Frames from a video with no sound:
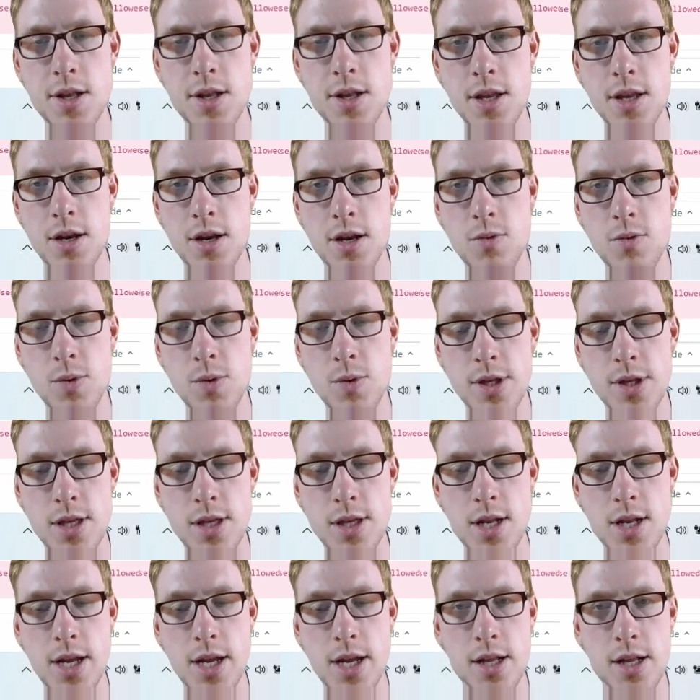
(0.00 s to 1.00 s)
then we
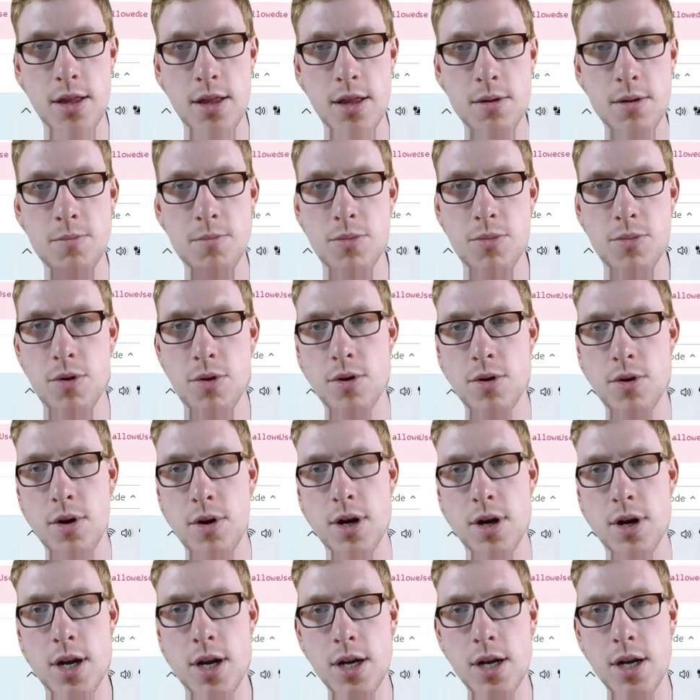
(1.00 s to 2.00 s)
select a
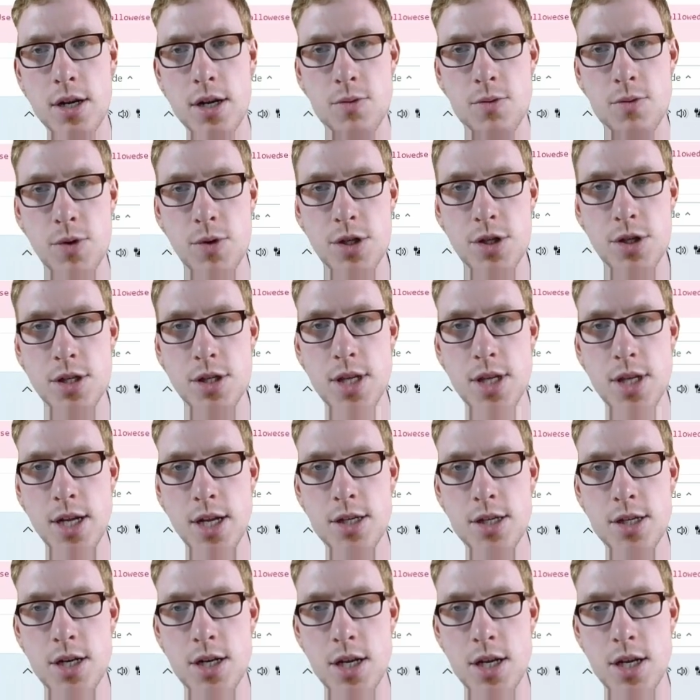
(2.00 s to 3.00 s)
product, which is
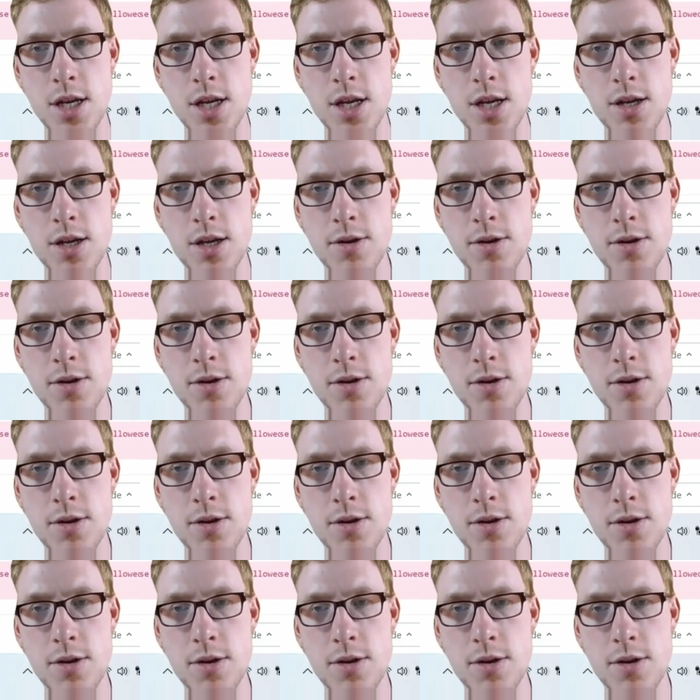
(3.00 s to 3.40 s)
actually